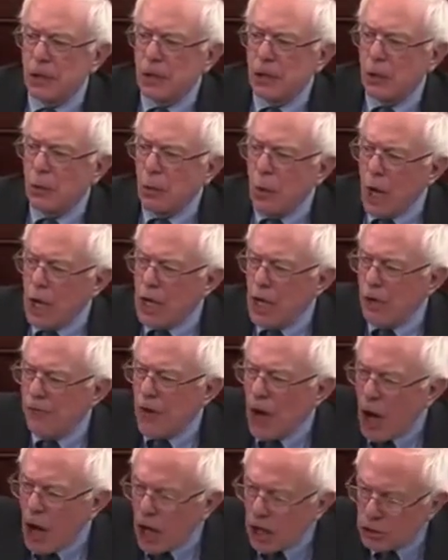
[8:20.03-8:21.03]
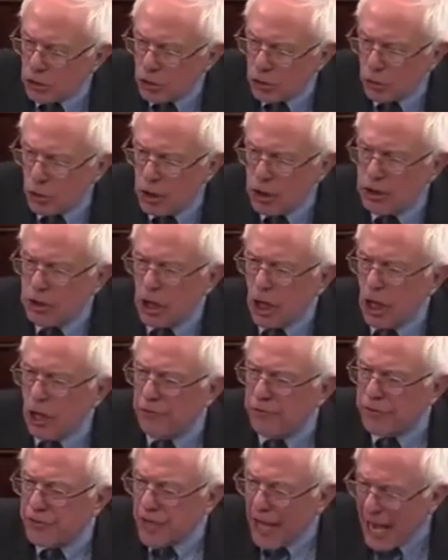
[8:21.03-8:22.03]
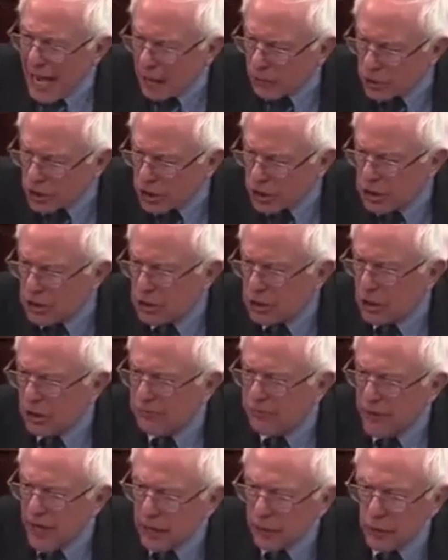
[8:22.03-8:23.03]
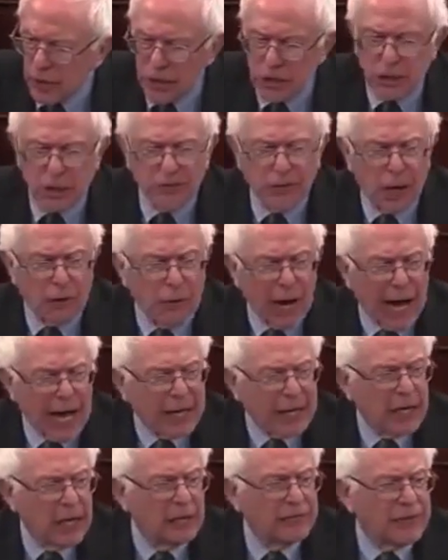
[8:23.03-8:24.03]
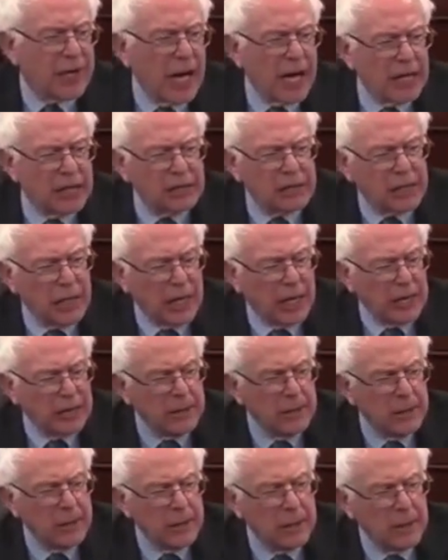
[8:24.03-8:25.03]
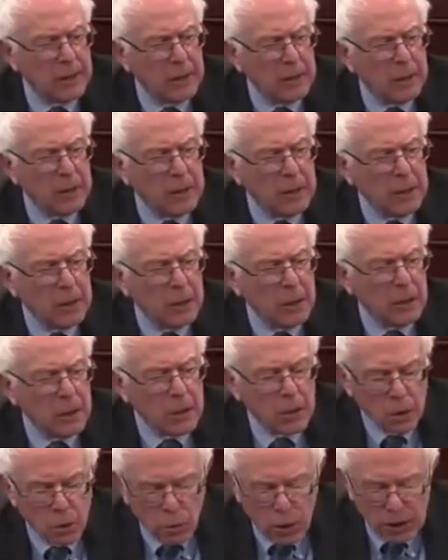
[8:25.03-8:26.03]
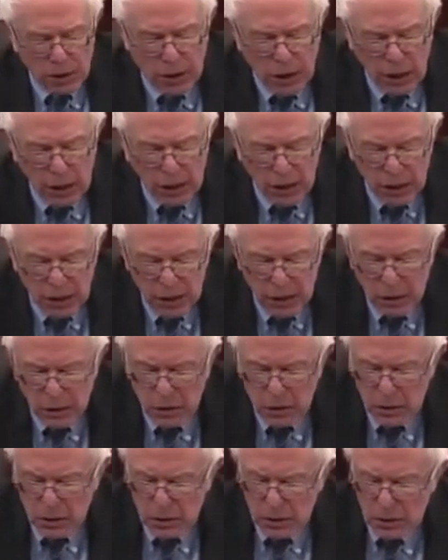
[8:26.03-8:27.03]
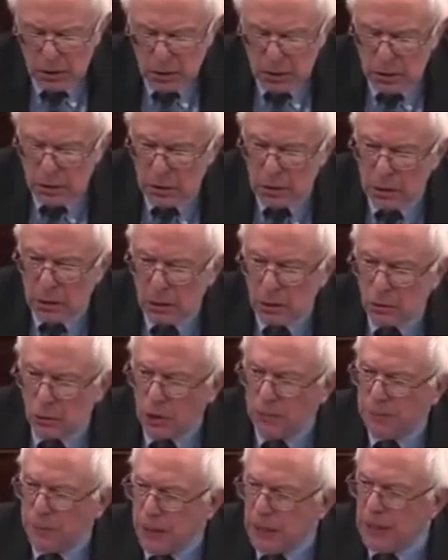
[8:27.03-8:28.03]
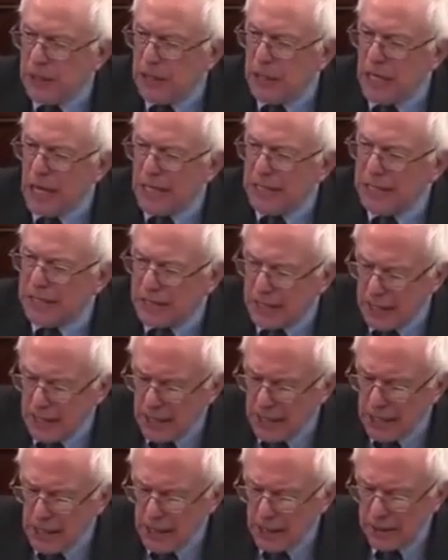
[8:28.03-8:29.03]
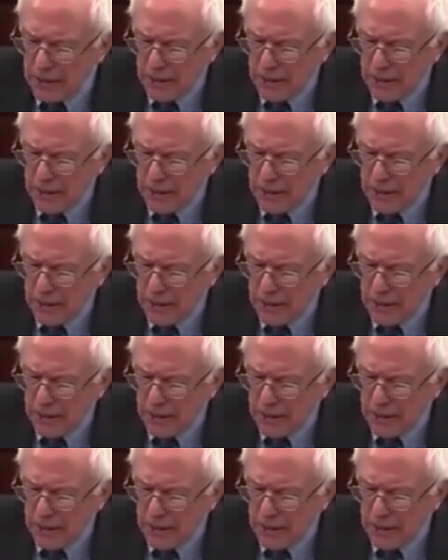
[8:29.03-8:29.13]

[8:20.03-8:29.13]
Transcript: one of hundreds of thousands of veterans of Iraq and Afghanistan who are dealing with PTSD